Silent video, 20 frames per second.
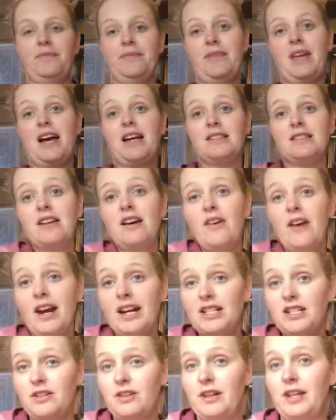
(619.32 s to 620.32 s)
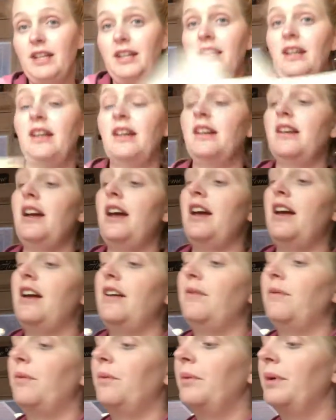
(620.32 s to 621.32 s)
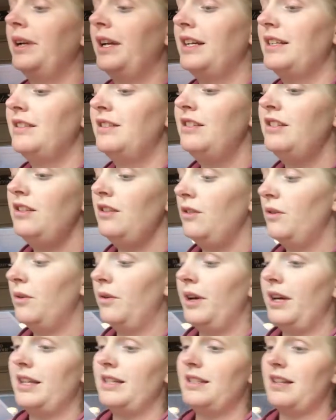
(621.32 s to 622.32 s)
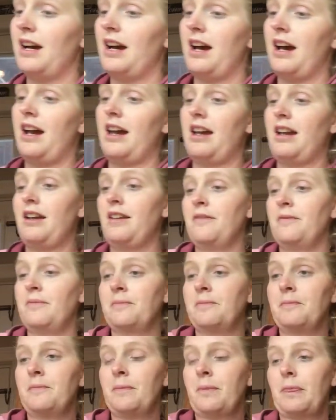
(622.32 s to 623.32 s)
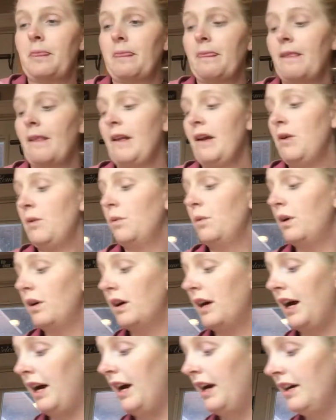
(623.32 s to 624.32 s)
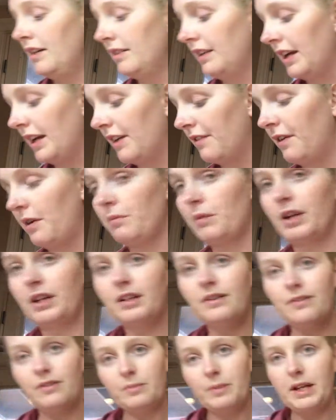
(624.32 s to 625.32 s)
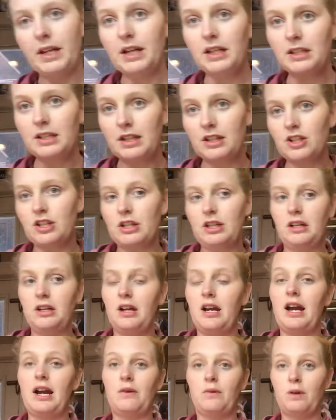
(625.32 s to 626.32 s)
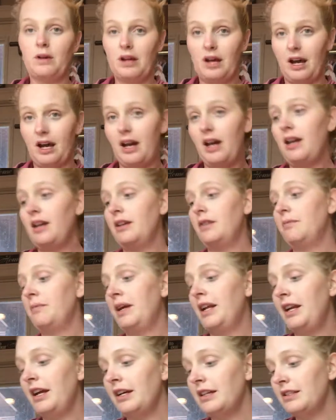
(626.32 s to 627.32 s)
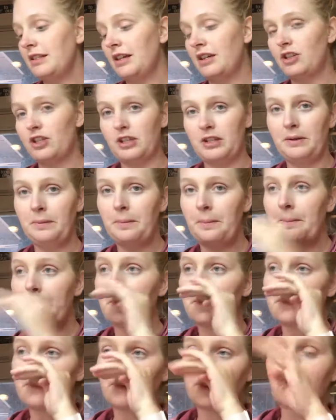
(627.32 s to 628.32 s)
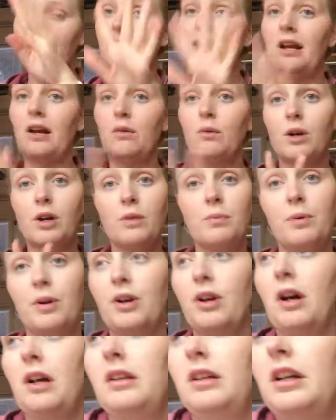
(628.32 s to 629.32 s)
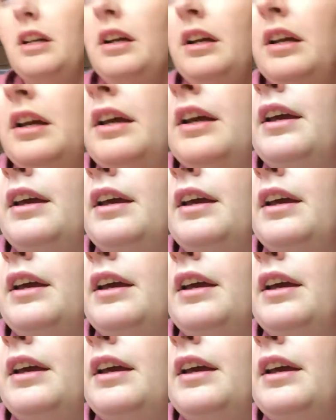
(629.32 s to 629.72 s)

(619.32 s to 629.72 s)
That's how I do it. And what I do is I will cut, like if I'm ready for my next section, I will cut my next section and I work per color.